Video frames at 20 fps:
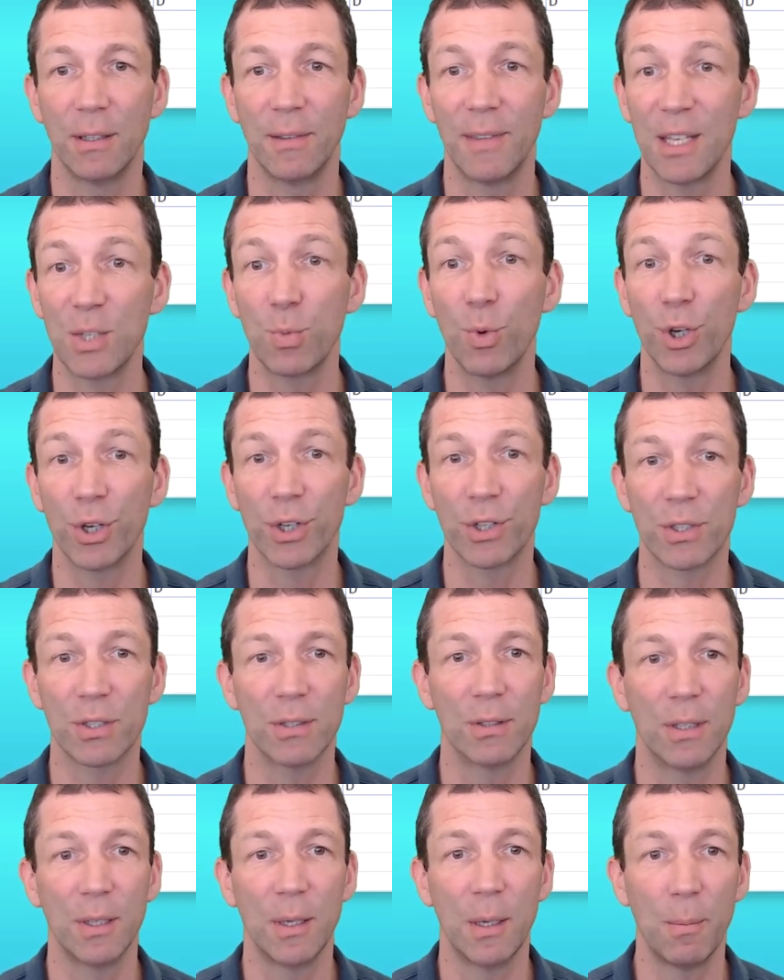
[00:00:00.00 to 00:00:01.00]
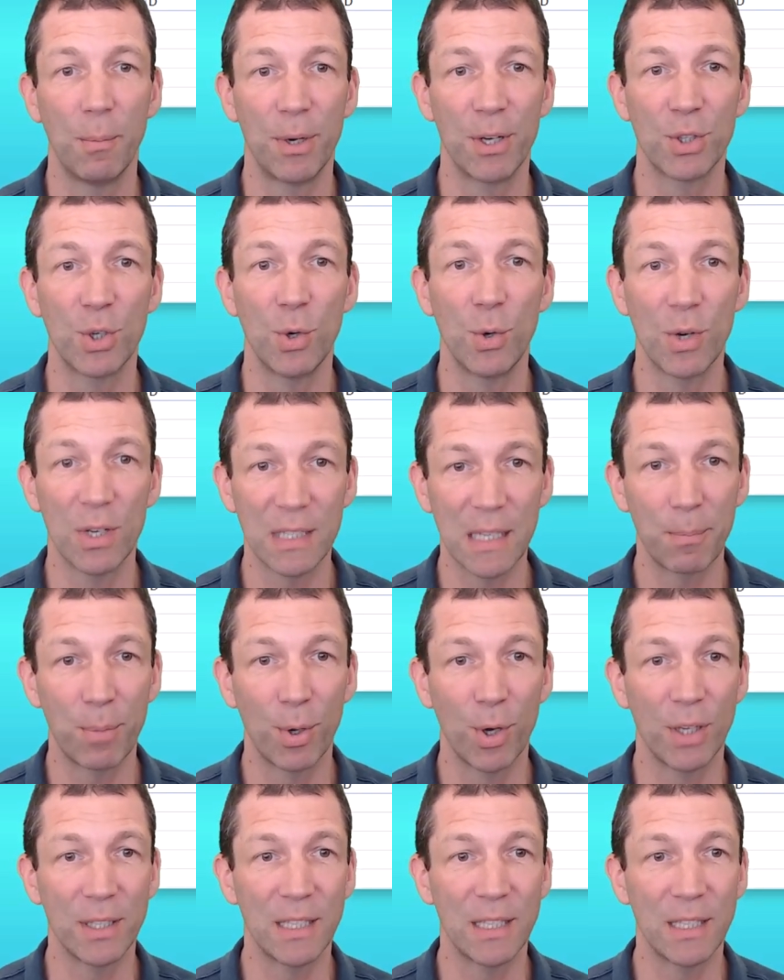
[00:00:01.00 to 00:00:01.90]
This works, but as soon as I put a